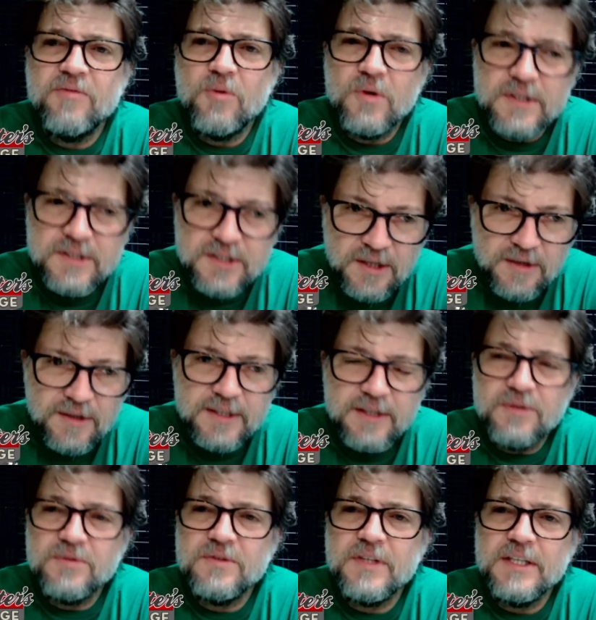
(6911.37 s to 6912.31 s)
forward to
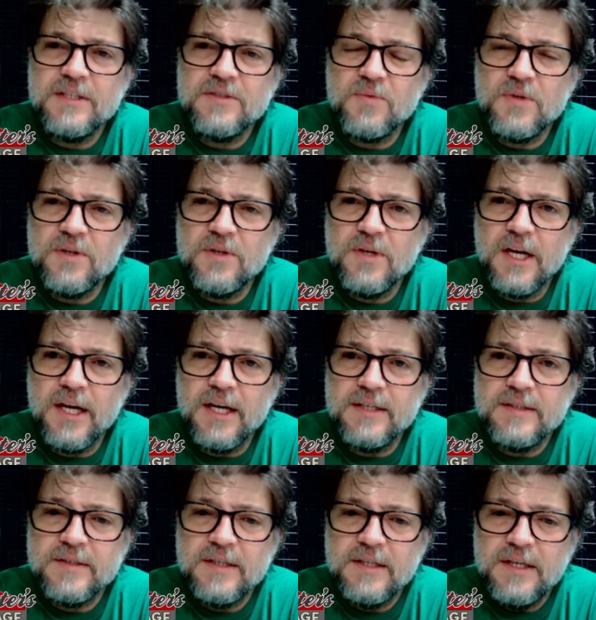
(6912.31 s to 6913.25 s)
sharing those things with you
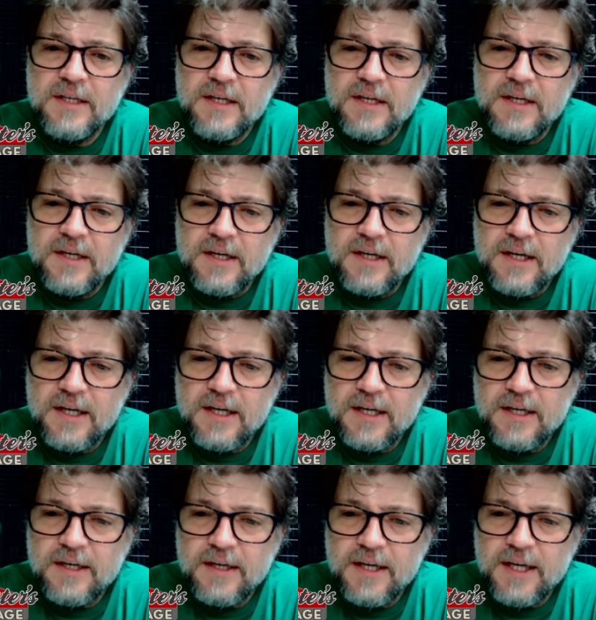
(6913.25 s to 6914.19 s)
guys,
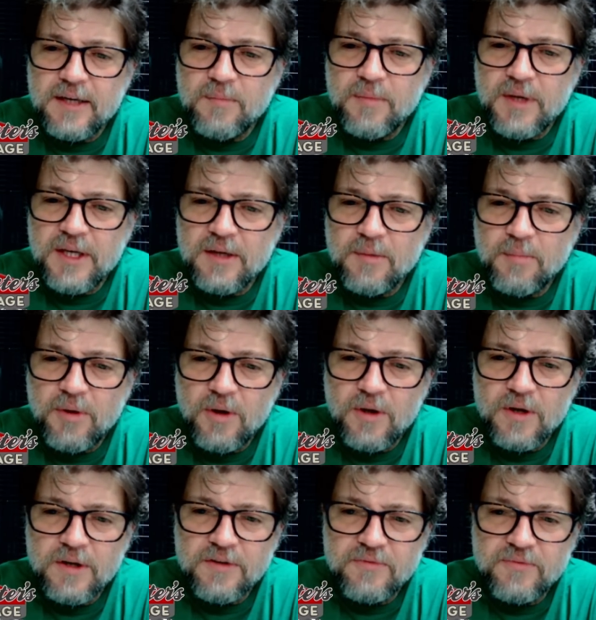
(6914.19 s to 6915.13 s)
and being a
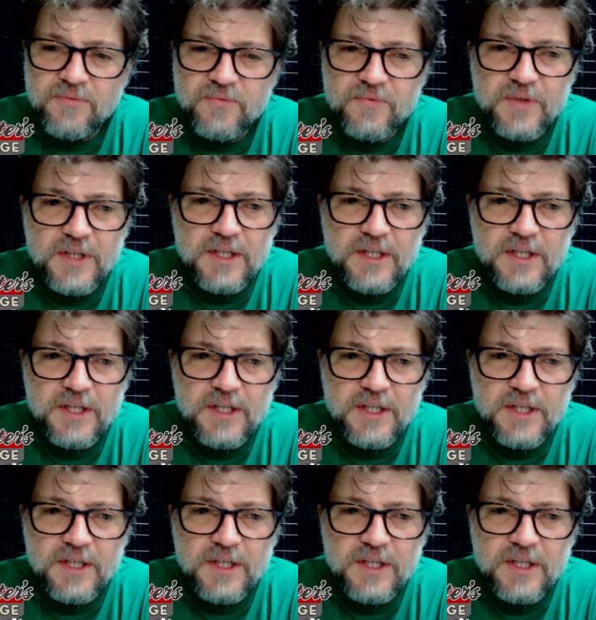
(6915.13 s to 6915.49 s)
part of,